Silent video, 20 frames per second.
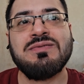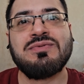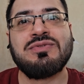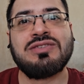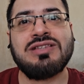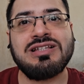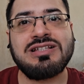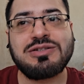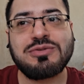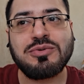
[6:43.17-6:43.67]

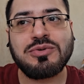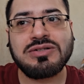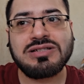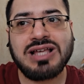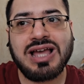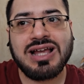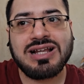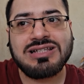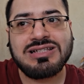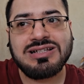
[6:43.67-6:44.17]
this was
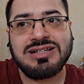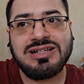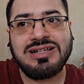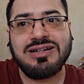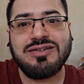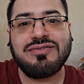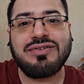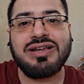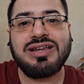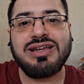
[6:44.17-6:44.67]
actually
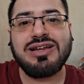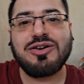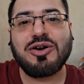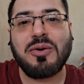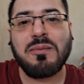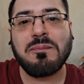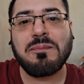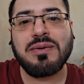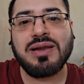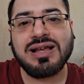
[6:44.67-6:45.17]
a very
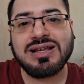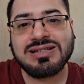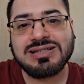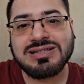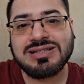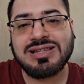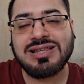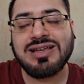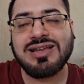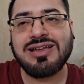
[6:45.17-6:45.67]

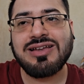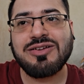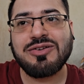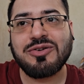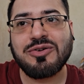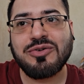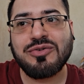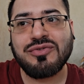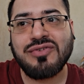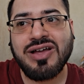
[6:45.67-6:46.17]
complex thing, you
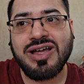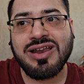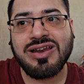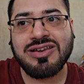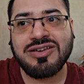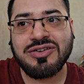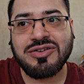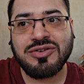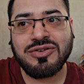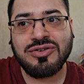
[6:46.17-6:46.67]
know, where